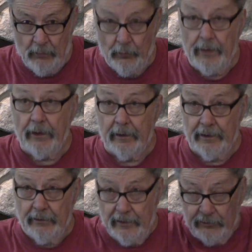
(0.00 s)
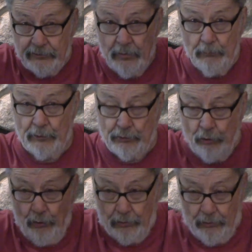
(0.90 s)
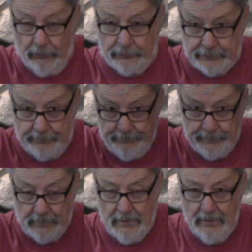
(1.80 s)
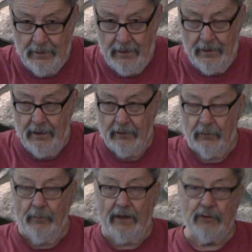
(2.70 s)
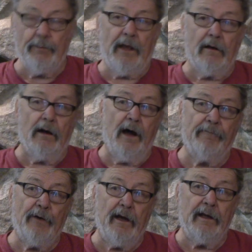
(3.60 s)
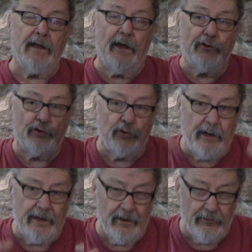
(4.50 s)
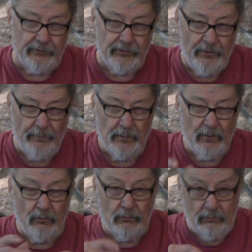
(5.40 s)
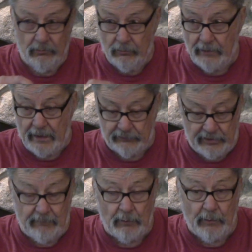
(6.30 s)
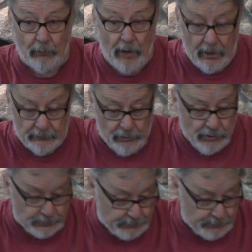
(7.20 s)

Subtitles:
they're in these mature oaks. You're much better off hunting on trails that seem to be well used,